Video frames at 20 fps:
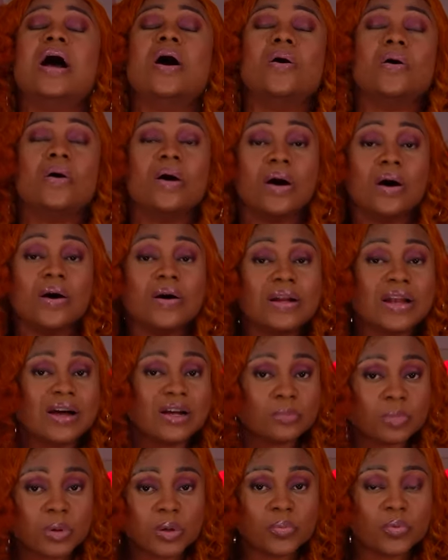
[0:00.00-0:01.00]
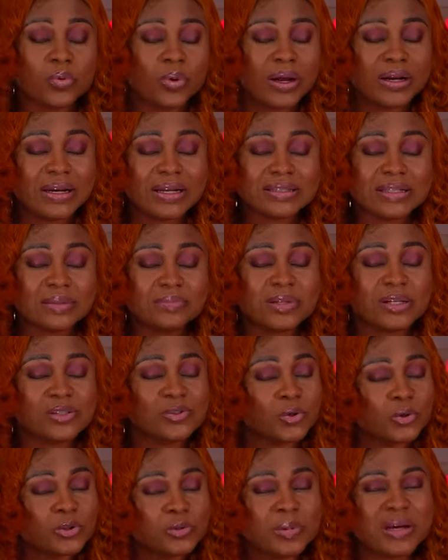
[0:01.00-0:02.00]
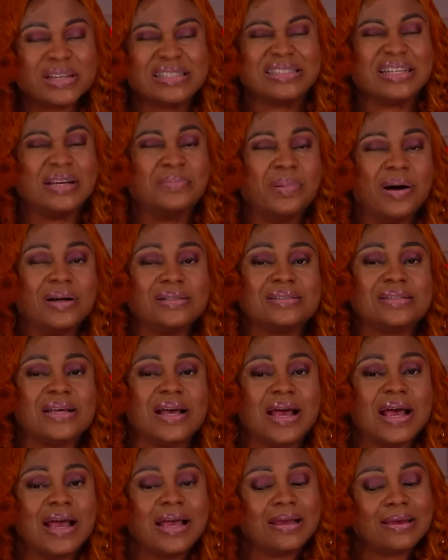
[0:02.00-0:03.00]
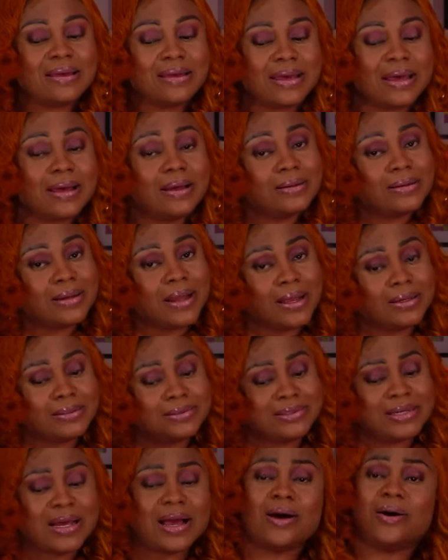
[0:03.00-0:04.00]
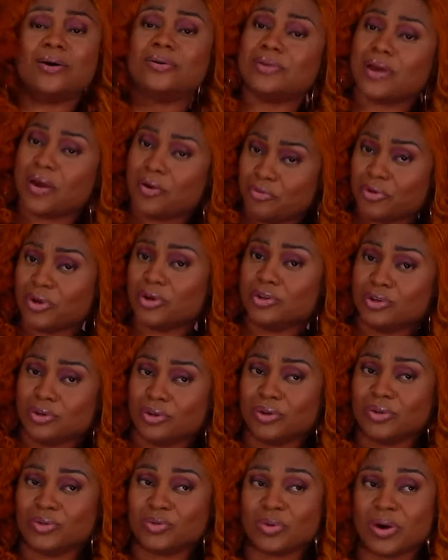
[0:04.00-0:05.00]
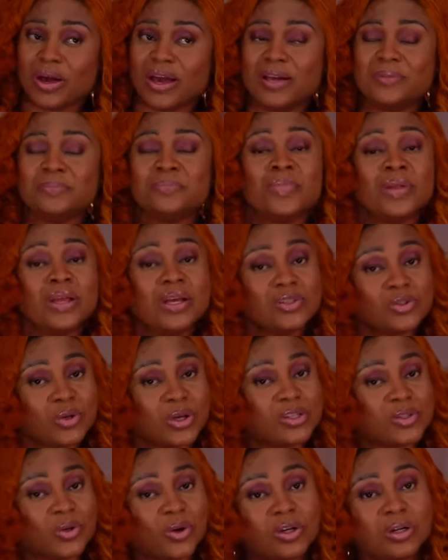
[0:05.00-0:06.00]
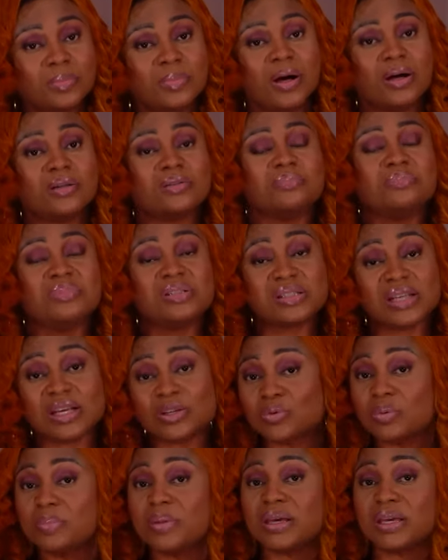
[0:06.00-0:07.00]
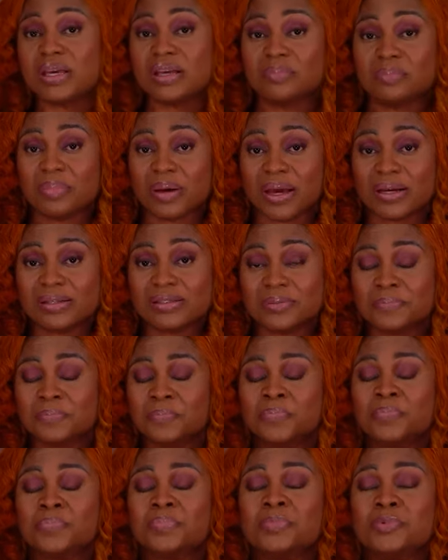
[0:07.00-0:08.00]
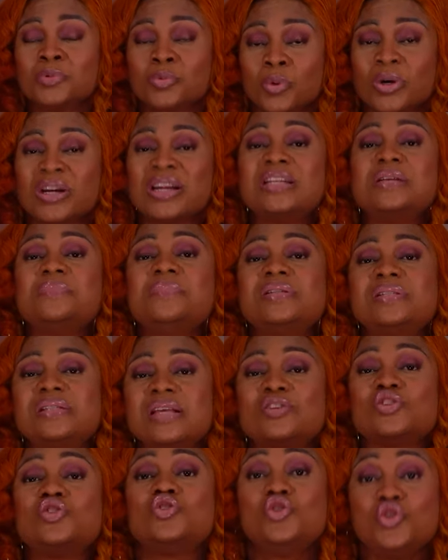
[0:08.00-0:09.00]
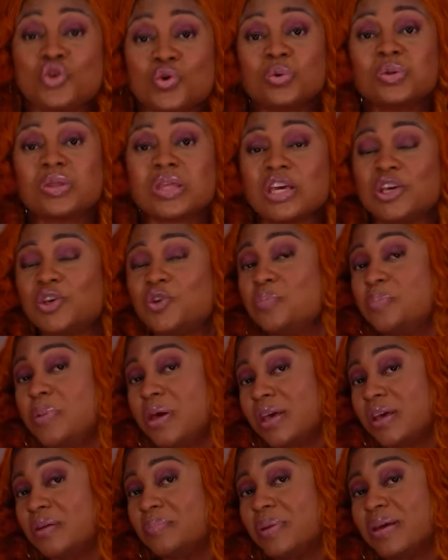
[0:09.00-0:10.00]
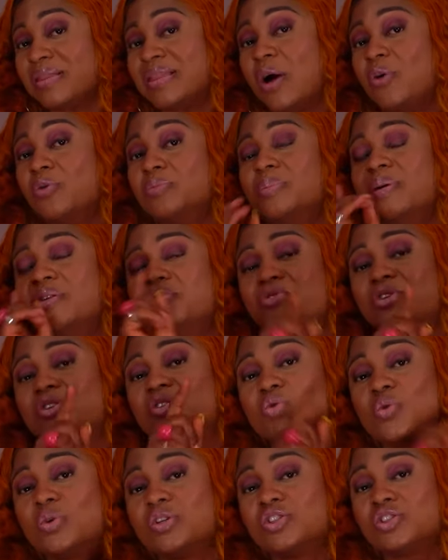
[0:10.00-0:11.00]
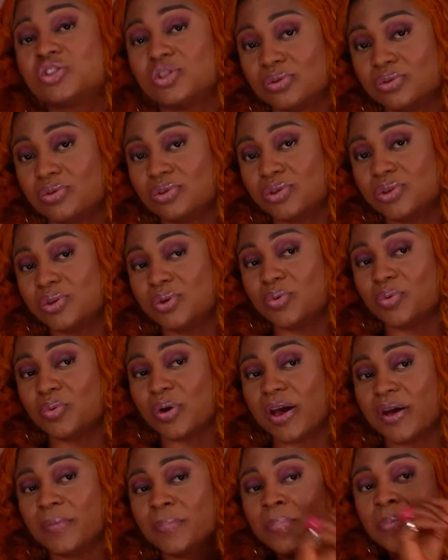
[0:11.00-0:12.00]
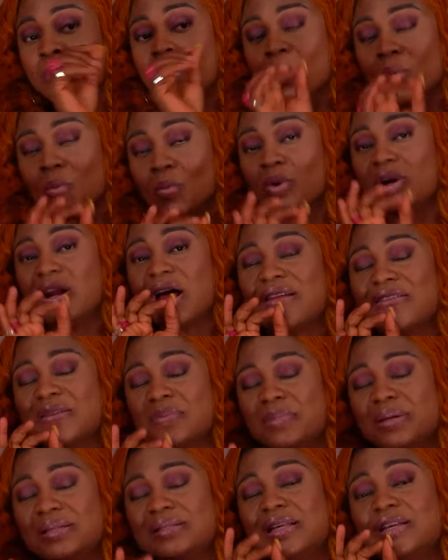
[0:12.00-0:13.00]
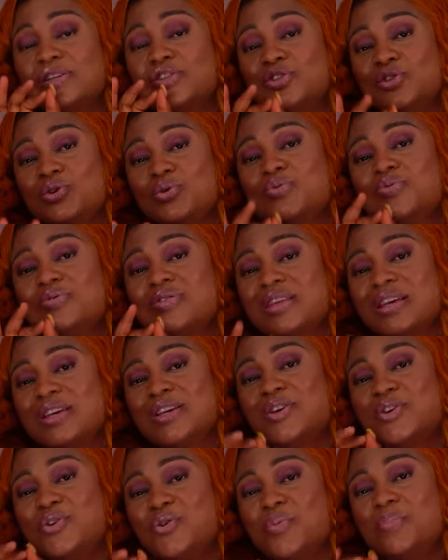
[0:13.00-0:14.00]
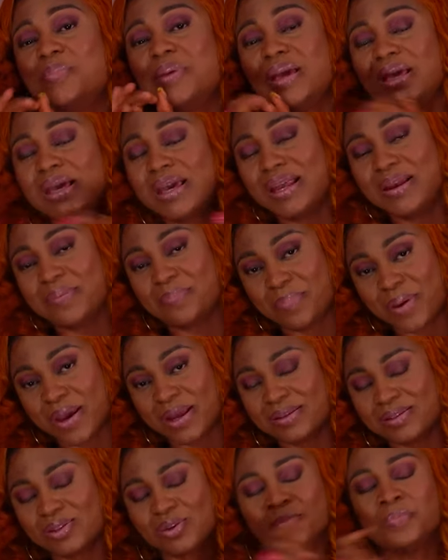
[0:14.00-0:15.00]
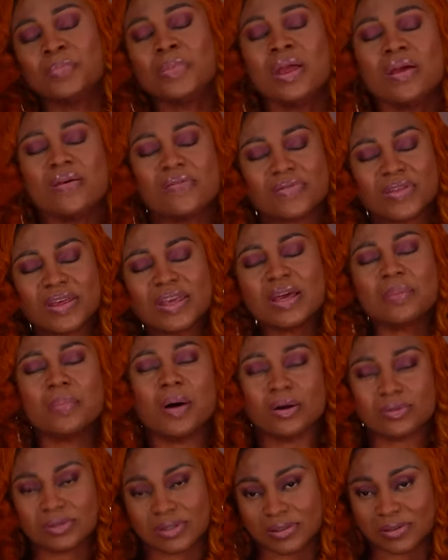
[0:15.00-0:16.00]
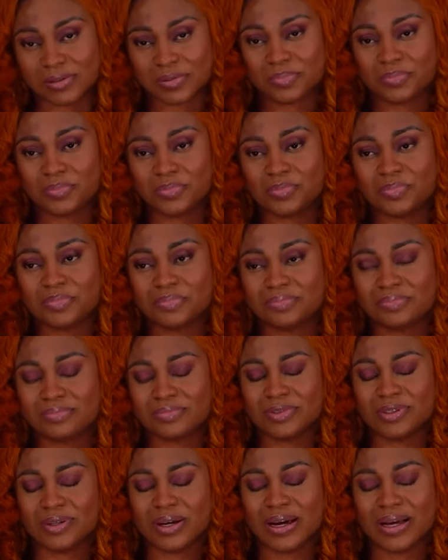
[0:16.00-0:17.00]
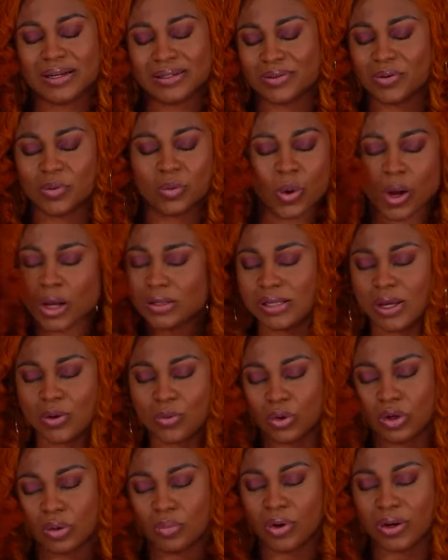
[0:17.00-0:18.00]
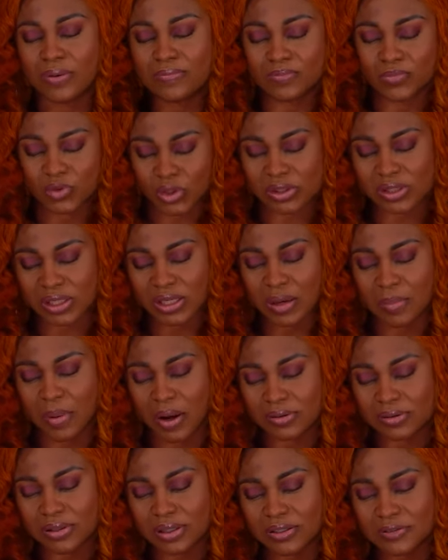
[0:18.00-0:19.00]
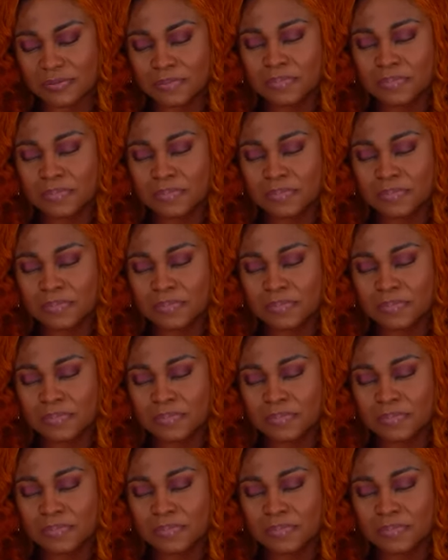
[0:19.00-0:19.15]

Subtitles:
holler at people and let them know Soul Spice is about to get down real good, right? So it's all about mistakes we make in bed. What are the mistakes you think you make in bed? That will be my first question to you, right? What are the mistakes you think you make in bed? So think about it. right? Whilst I go on a break, just think about it.